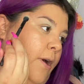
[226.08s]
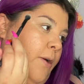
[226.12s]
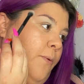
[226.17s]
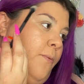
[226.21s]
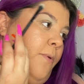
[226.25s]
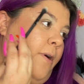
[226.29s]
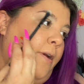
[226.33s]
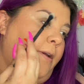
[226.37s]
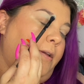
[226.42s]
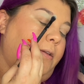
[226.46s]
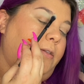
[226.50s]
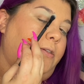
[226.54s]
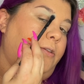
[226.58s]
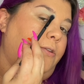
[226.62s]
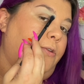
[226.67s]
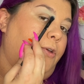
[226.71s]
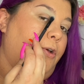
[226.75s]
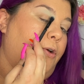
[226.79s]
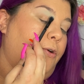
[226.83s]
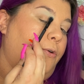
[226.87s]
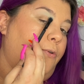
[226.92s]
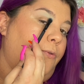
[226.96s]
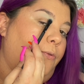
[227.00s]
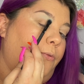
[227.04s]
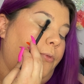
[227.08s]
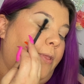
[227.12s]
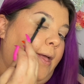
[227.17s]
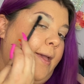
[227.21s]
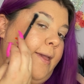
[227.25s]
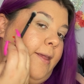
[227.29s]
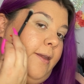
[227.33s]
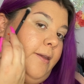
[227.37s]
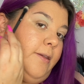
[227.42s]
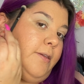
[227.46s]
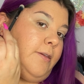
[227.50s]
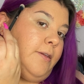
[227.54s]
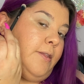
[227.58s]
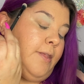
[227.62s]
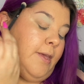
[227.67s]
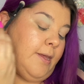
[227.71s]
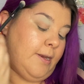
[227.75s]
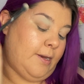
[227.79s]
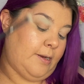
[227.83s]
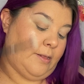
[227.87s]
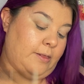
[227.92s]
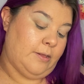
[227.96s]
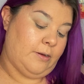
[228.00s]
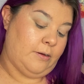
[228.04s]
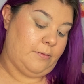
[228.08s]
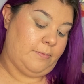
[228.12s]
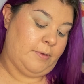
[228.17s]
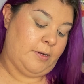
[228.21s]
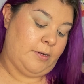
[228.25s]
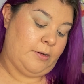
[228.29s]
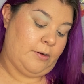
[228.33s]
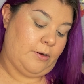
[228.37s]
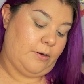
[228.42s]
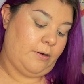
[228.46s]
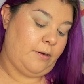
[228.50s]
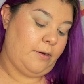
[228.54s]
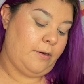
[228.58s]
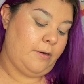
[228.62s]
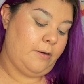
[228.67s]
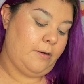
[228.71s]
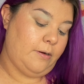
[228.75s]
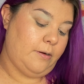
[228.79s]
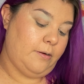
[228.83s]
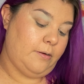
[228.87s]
want it to go light to then a little bit darker.